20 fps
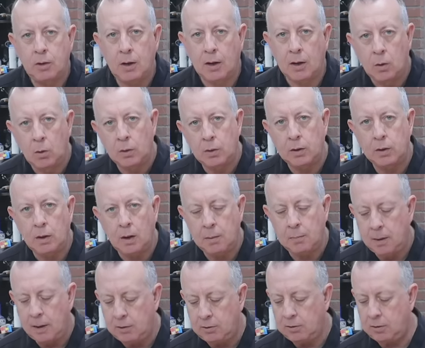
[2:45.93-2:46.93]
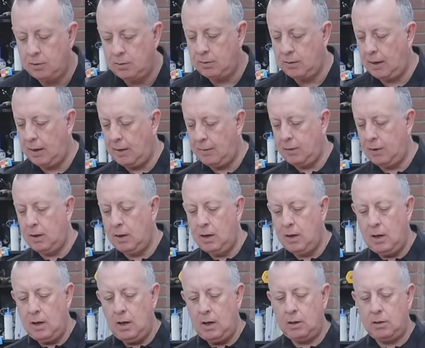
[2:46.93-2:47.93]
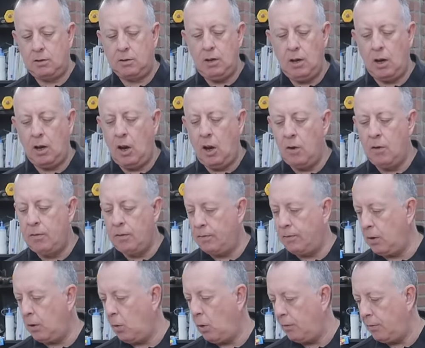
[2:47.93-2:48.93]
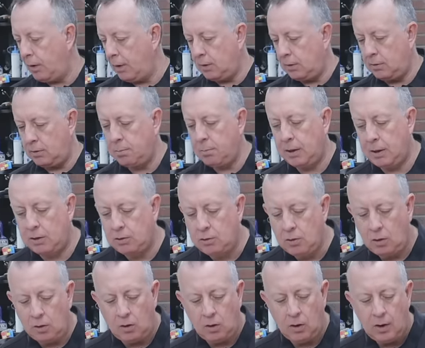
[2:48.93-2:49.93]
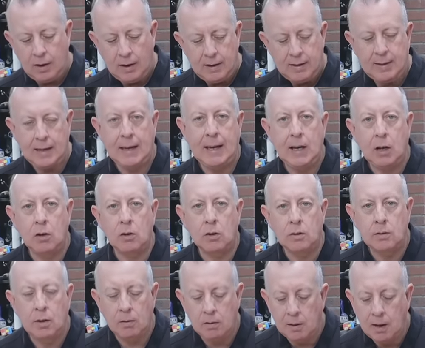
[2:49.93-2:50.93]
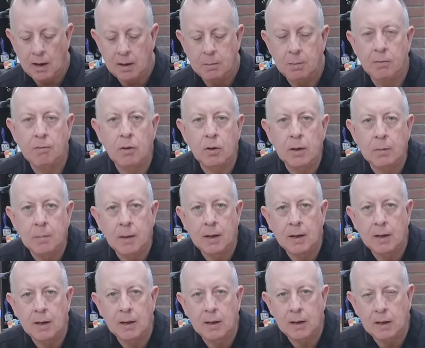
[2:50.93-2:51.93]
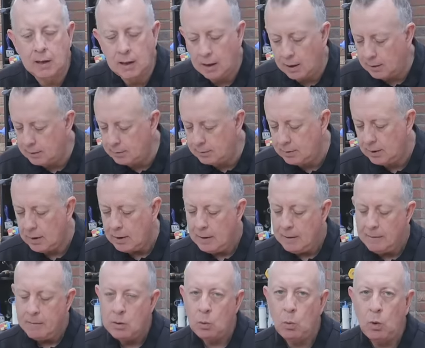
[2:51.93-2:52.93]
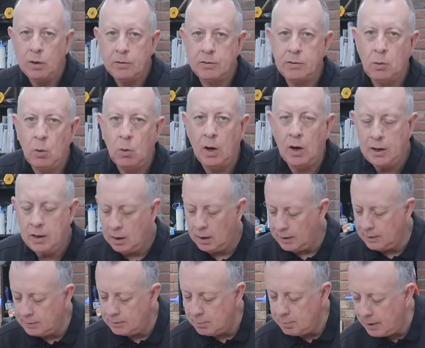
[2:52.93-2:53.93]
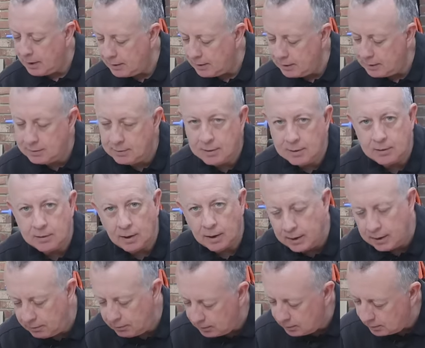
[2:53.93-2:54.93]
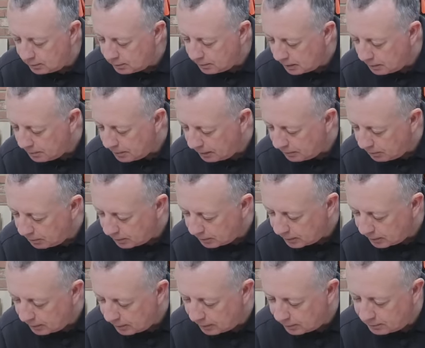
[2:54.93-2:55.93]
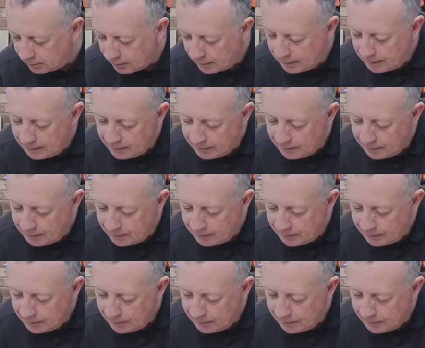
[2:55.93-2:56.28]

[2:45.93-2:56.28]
check all your dimensions and have an overview of it and just make sure that it looks okay before you make any cuts. What's quite nice about this design, if you just come and have a look at this,